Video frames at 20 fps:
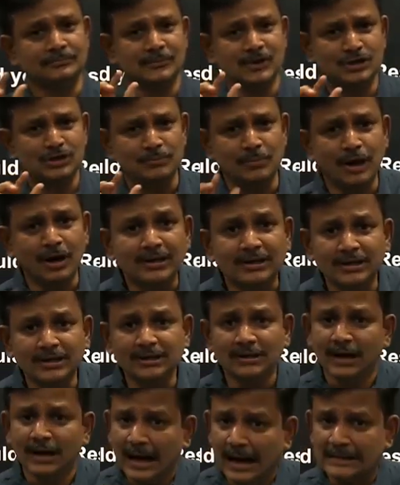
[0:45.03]
Small thing,
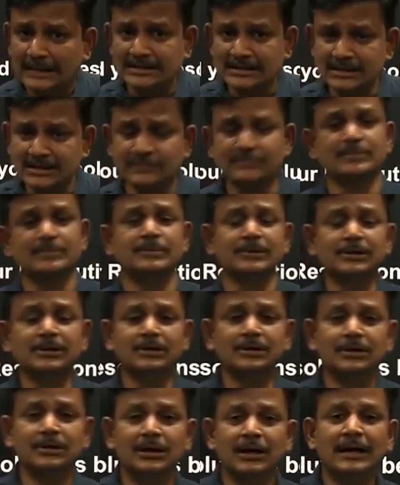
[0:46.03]
achievable.
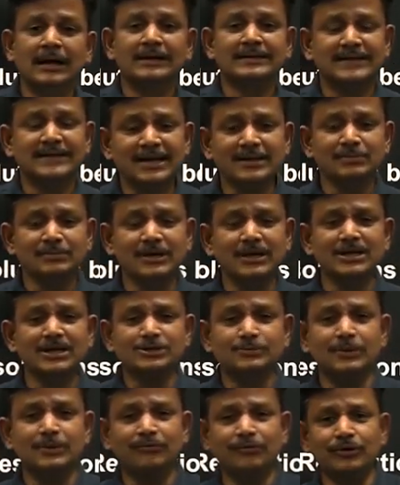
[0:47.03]
10 minutes
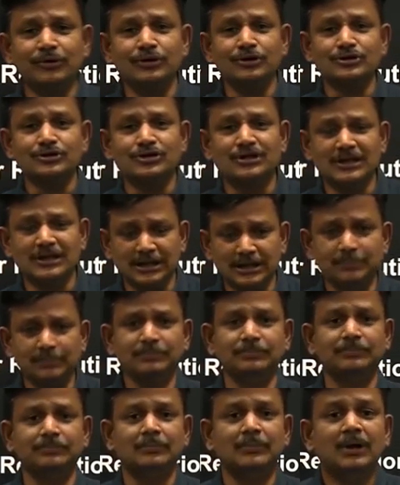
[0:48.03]
before you
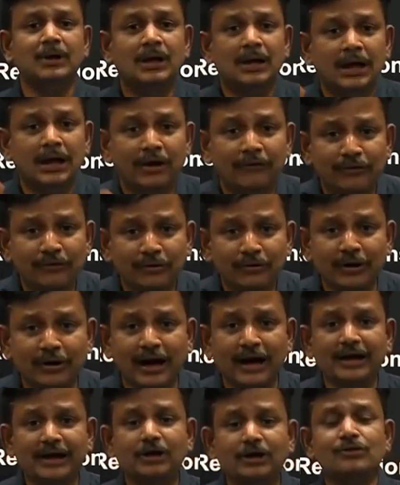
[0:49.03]
sleep, if you
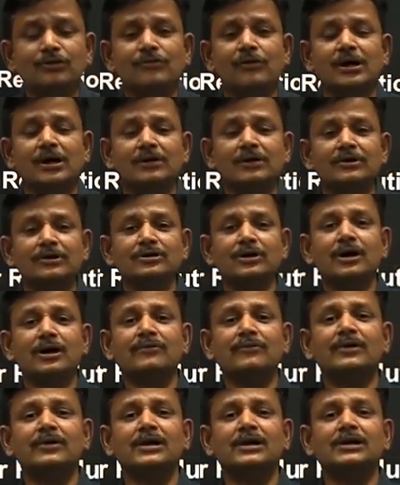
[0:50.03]
write down whatever you
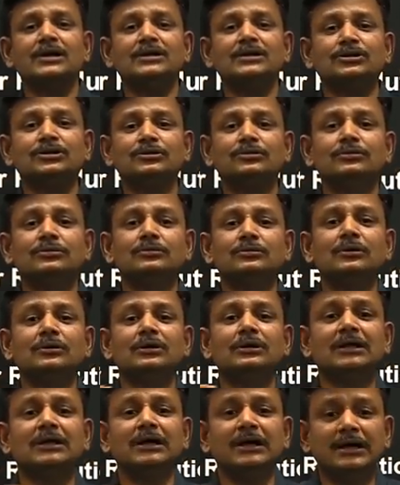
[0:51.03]
have learned through
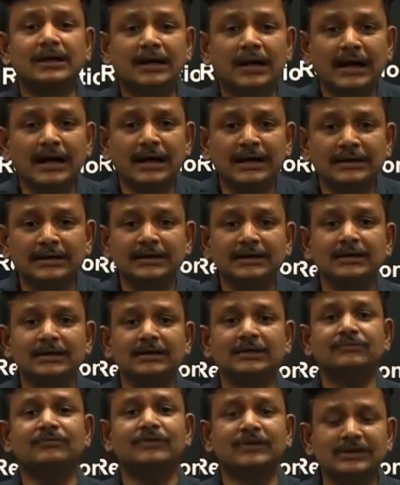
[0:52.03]
the entire day
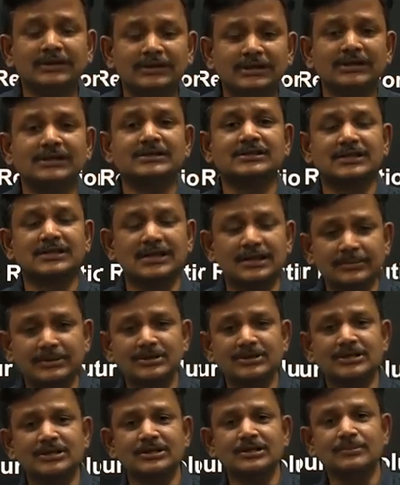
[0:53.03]
in physics,
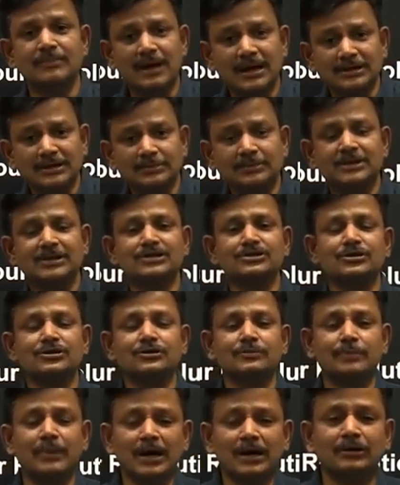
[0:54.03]
chemistry, mathematics, or
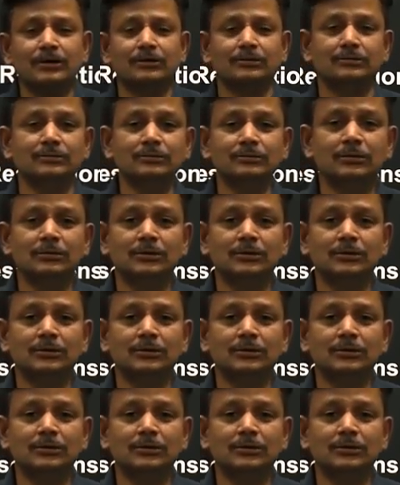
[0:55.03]
bio,